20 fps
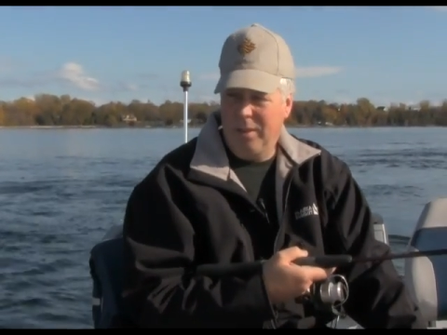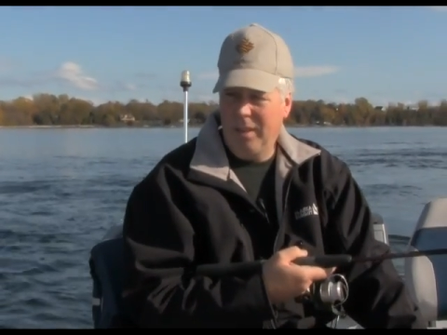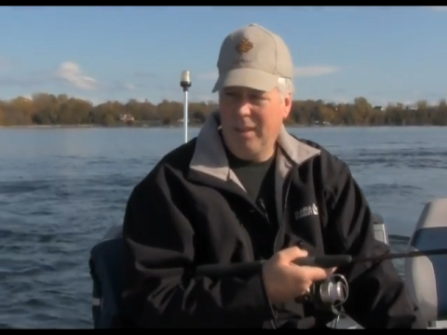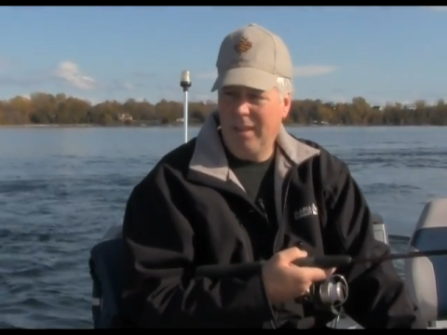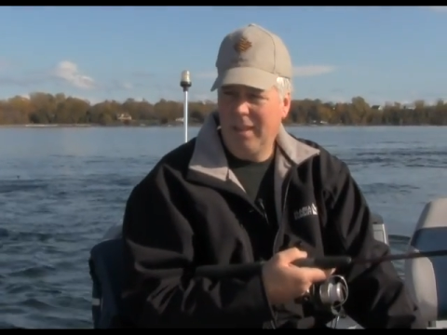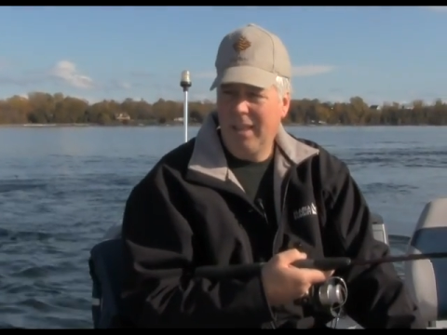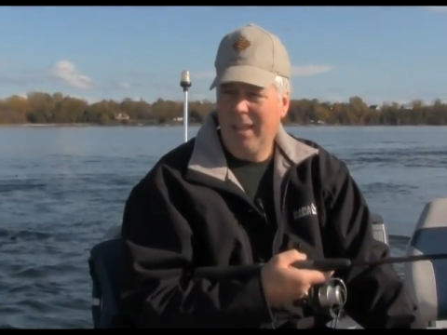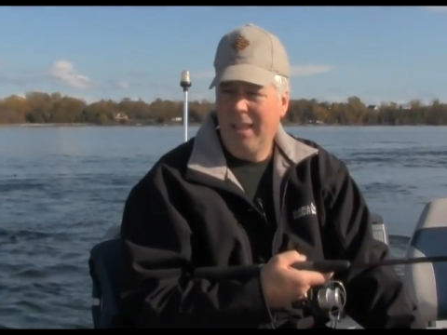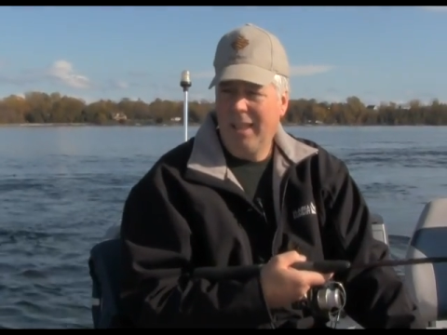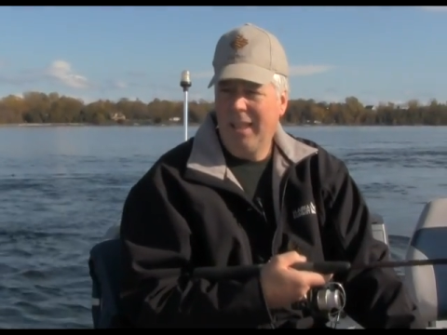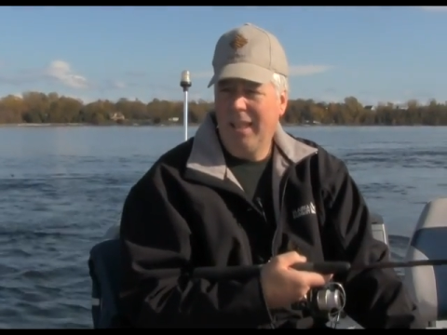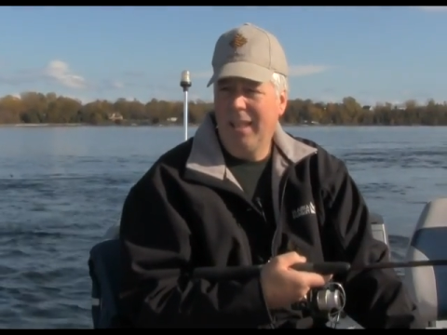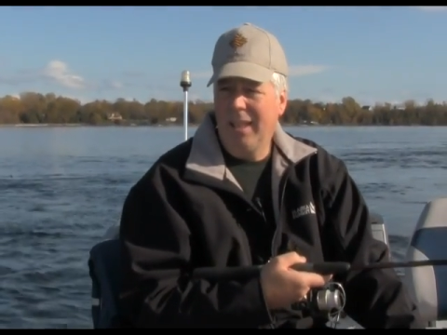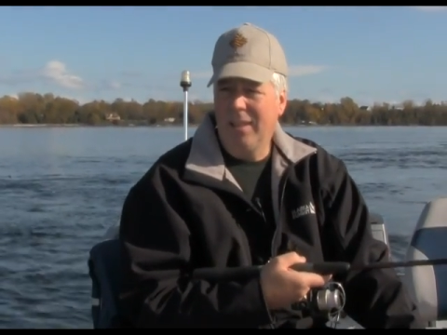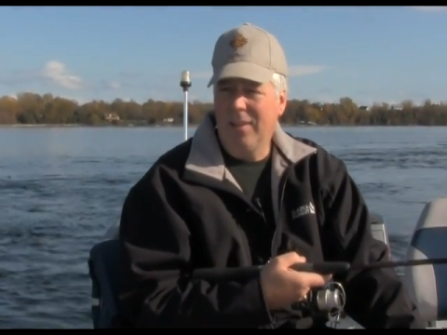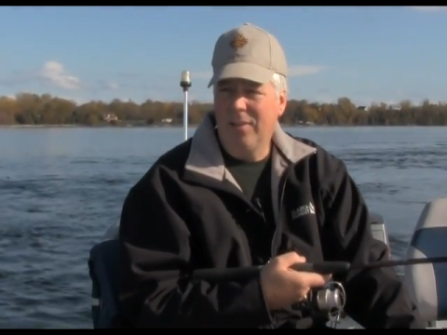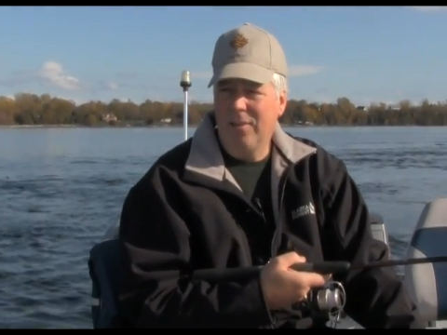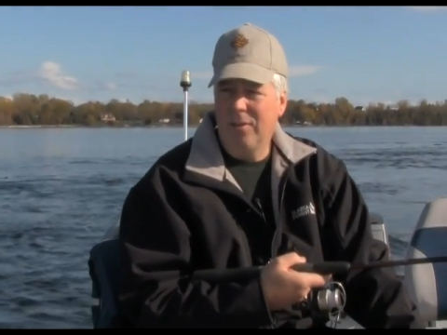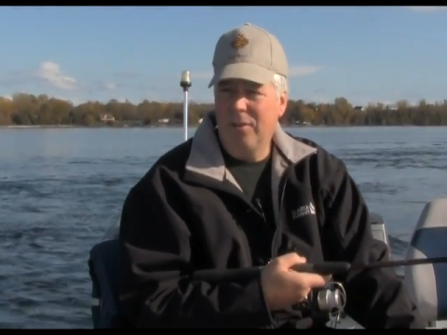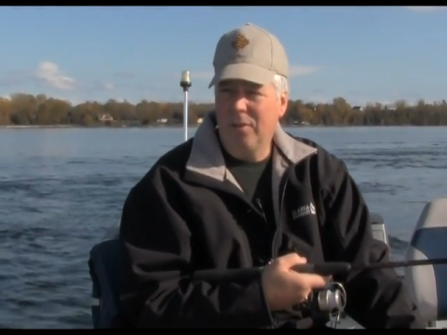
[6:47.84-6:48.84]
it
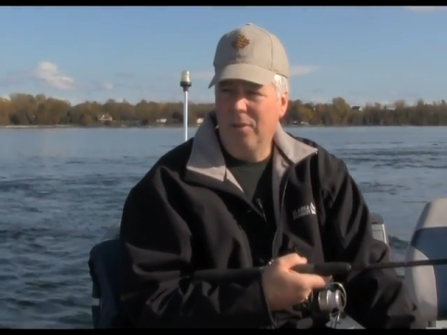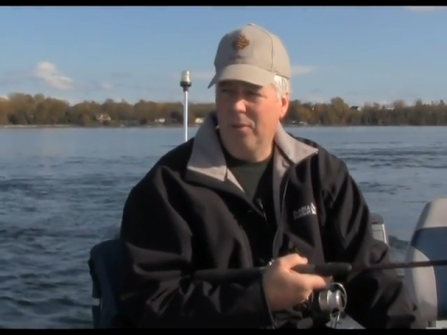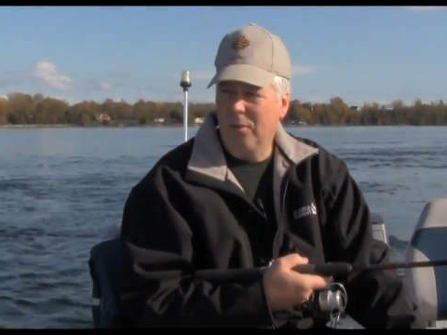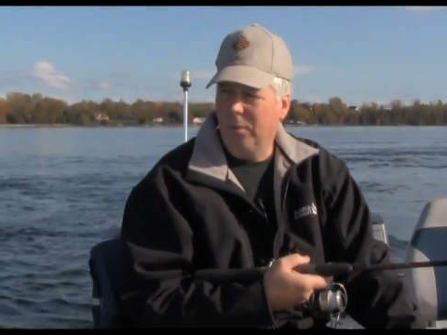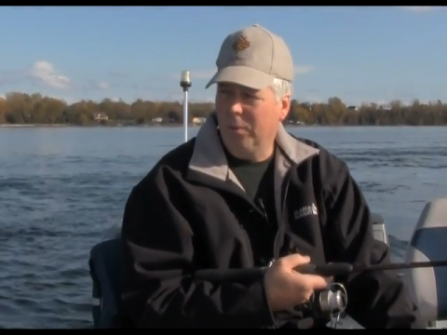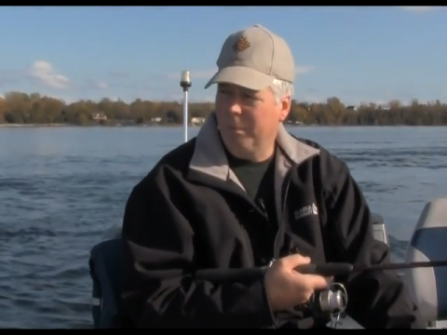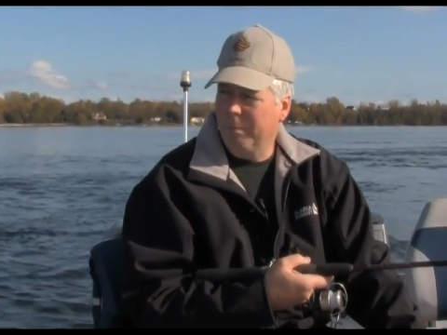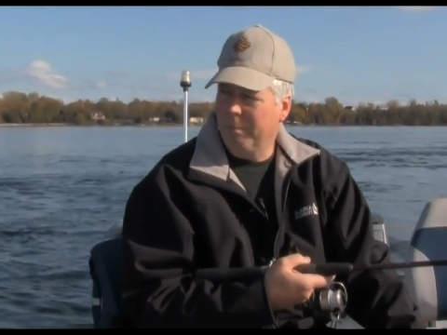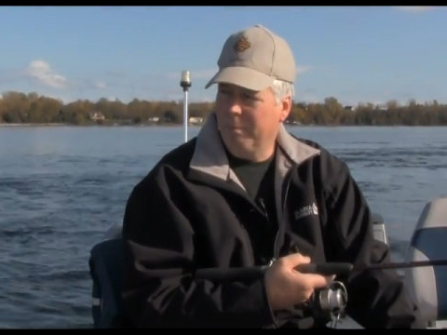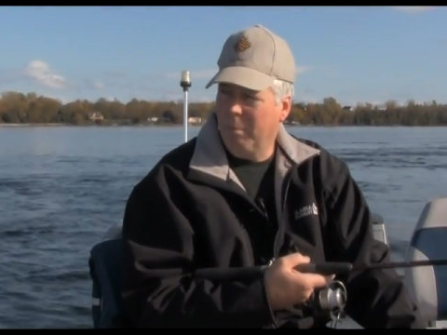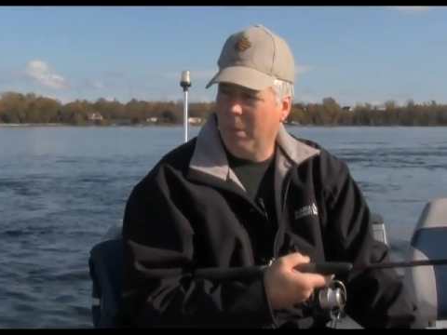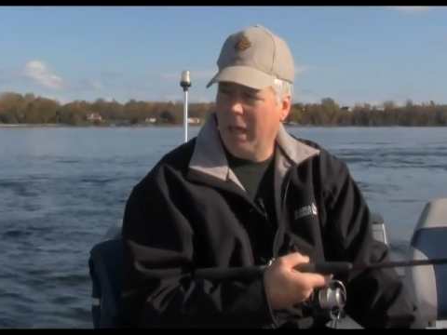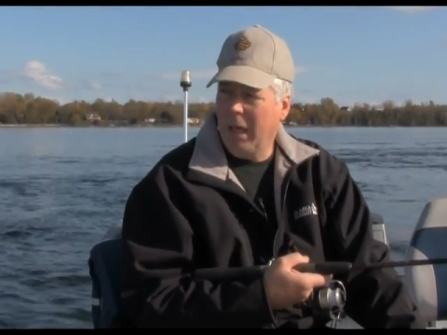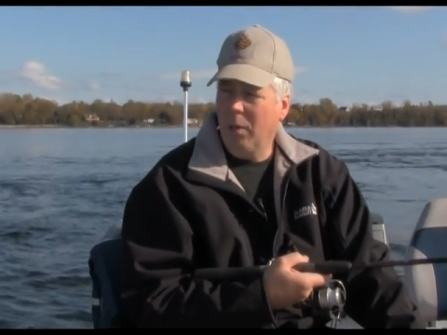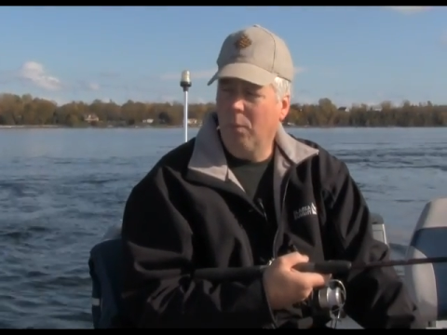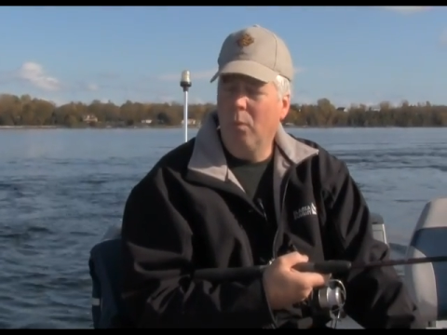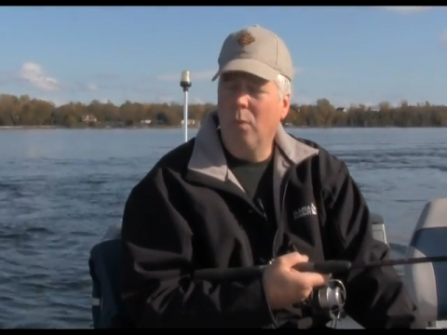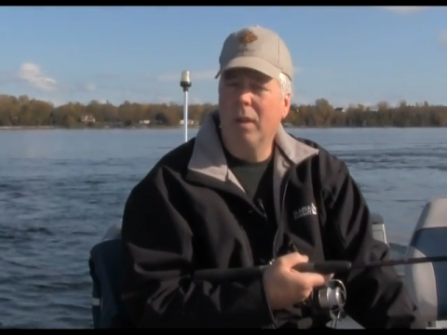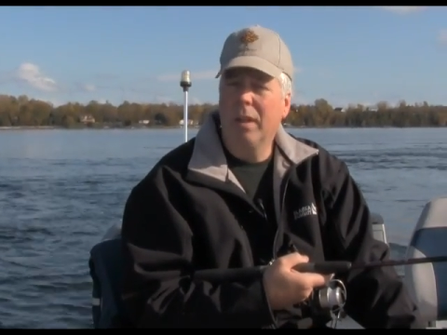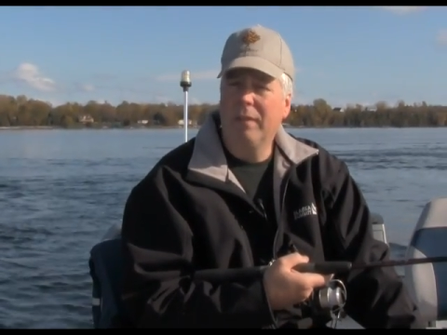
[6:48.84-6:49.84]
is to buy
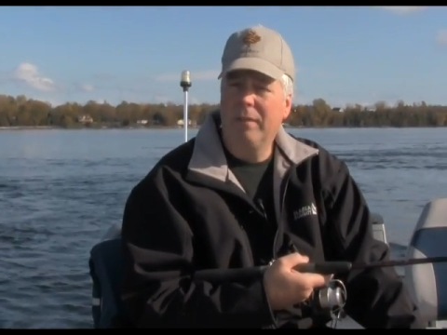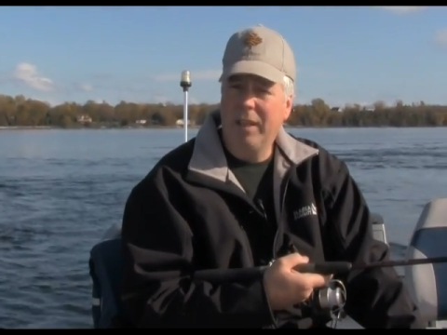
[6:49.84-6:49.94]
one